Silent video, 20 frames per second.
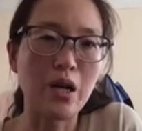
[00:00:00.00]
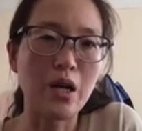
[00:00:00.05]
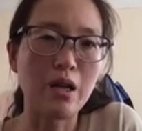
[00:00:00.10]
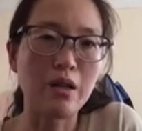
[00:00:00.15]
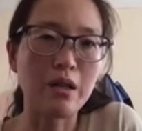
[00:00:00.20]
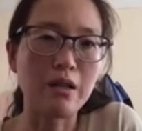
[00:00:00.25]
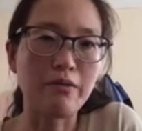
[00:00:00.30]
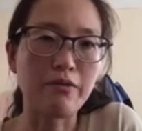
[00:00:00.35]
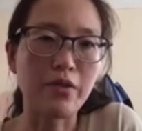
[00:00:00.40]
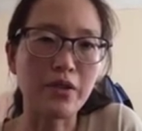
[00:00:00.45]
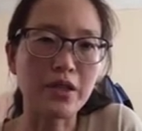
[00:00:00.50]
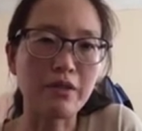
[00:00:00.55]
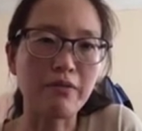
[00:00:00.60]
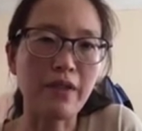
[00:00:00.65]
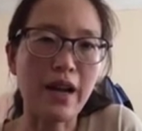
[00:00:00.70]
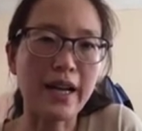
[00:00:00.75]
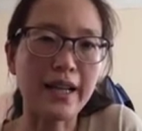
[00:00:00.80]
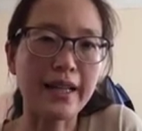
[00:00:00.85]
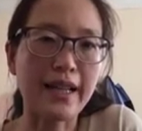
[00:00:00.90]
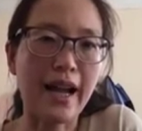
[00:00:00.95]
first find
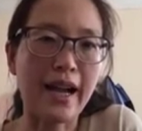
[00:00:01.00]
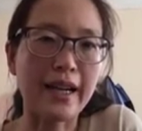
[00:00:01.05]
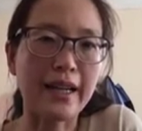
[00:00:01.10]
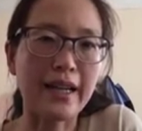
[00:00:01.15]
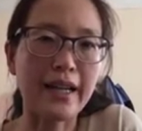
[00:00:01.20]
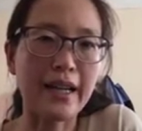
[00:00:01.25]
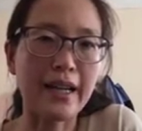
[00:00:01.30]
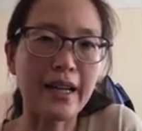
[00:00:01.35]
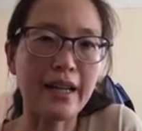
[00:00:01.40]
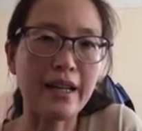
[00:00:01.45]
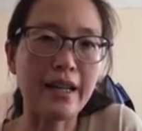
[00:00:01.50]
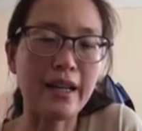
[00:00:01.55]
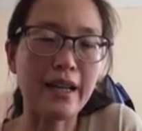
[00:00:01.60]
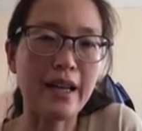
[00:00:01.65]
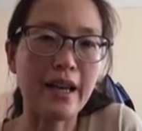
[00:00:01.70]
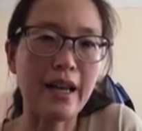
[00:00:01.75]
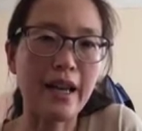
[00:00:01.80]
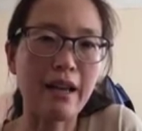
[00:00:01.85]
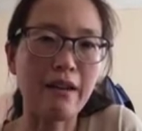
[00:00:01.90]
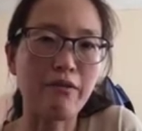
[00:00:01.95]
the GuideRNA
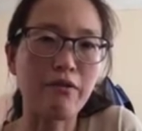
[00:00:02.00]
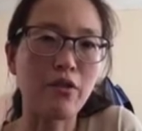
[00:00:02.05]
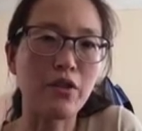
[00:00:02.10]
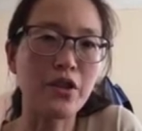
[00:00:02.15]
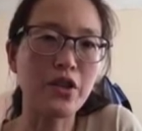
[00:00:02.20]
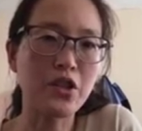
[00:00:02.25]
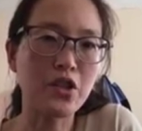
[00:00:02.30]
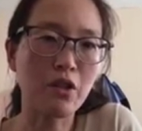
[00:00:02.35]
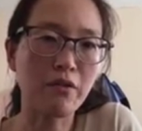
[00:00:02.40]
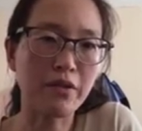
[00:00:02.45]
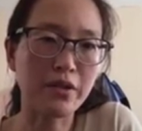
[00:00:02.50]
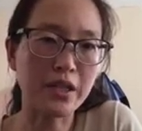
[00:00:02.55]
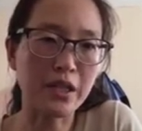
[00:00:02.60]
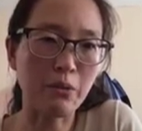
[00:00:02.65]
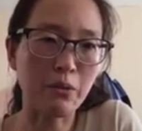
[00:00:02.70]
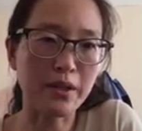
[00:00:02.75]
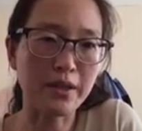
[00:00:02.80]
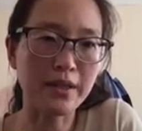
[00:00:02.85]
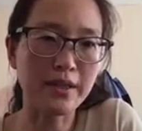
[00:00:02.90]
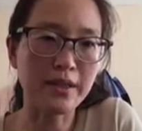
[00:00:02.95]
and for each of the
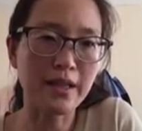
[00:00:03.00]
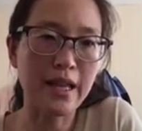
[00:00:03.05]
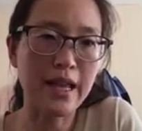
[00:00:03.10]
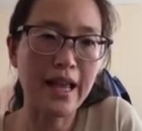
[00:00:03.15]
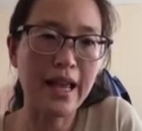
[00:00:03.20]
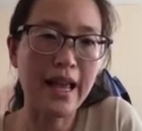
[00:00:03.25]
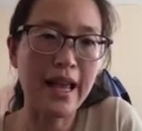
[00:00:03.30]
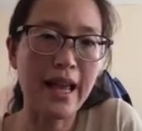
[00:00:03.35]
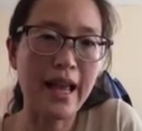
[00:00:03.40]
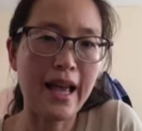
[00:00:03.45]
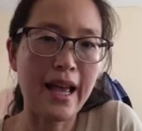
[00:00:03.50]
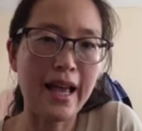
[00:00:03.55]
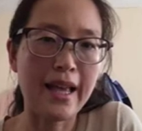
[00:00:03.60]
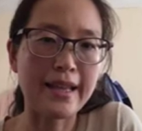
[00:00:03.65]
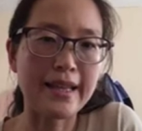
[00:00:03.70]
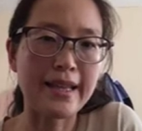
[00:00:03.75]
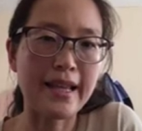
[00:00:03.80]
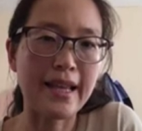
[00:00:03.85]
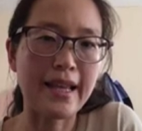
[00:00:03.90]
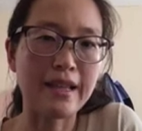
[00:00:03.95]
sequence, and
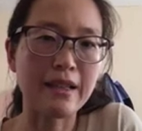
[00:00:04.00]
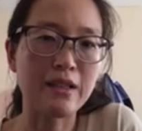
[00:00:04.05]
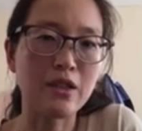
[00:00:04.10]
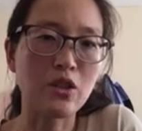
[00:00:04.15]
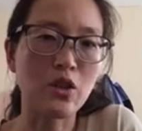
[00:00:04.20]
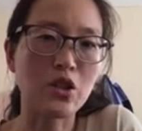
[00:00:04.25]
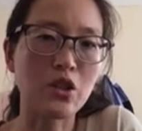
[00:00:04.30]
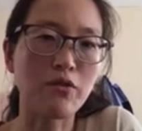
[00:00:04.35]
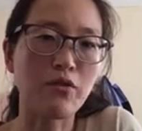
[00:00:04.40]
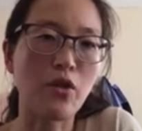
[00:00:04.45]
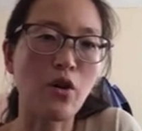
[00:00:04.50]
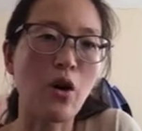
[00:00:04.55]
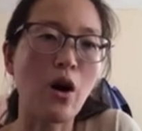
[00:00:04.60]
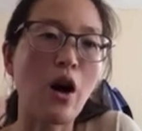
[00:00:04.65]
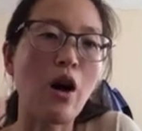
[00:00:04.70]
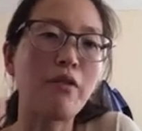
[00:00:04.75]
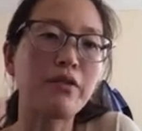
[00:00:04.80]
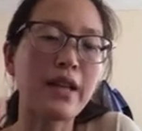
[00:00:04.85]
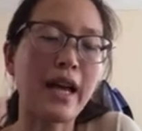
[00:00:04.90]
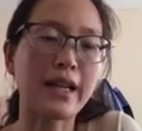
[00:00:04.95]
then search for
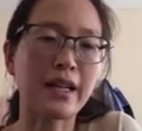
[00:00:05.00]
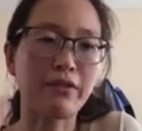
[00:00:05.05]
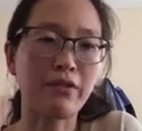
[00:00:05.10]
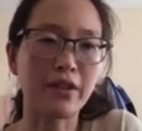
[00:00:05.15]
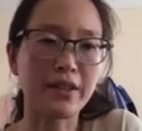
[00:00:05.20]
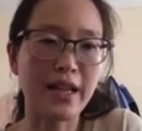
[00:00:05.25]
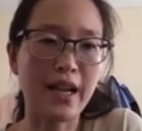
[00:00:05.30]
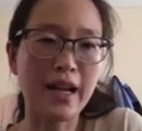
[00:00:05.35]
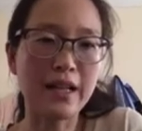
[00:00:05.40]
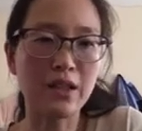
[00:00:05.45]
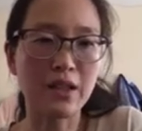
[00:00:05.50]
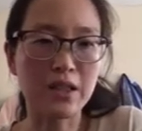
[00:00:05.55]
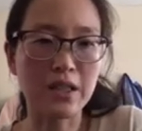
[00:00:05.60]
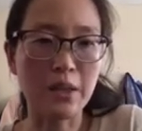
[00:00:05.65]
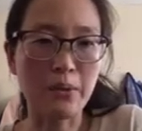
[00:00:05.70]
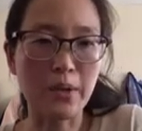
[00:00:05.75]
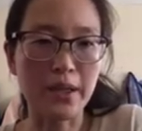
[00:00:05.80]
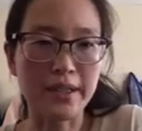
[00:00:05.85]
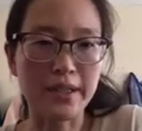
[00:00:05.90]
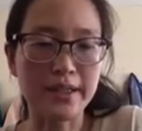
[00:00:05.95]
off-target for the other
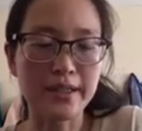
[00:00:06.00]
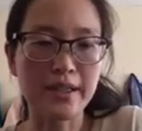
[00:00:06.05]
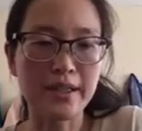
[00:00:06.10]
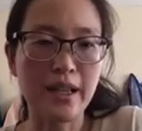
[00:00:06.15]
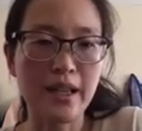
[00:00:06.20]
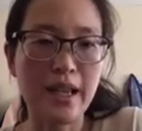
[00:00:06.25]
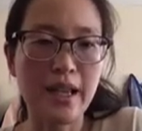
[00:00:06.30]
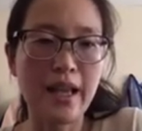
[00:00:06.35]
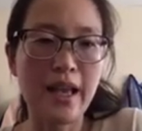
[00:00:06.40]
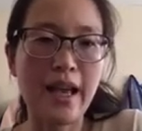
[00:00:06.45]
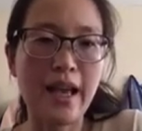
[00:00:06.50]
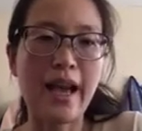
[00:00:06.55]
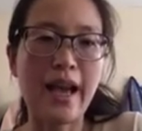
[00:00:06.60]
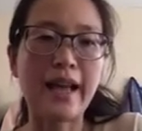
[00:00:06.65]
sequence, and